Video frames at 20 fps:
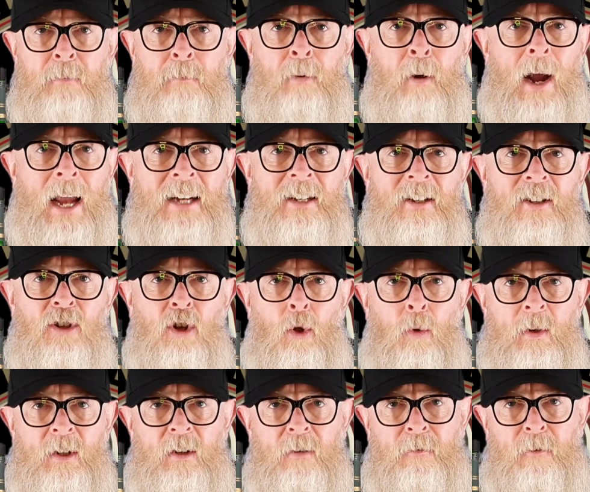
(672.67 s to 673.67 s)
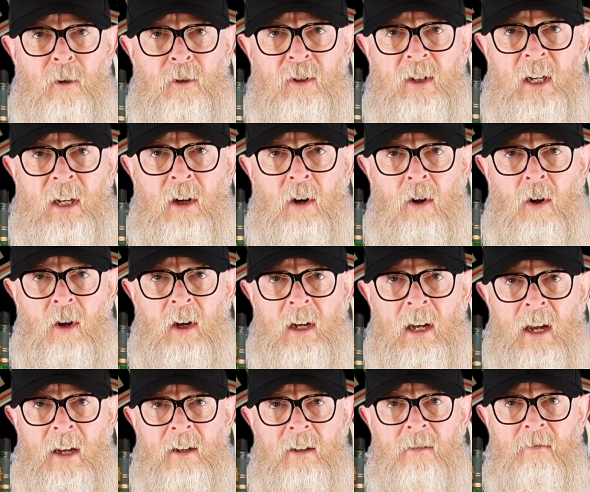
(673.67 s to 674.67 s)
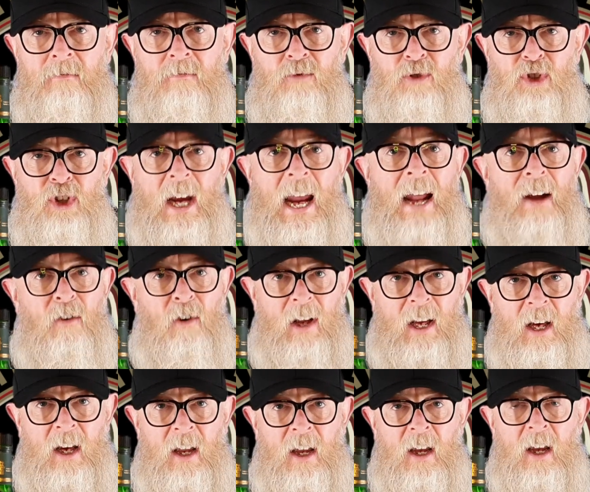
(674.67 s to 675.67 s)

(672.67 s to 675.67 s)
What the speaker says: Price is always the first thing you're looking at, generally,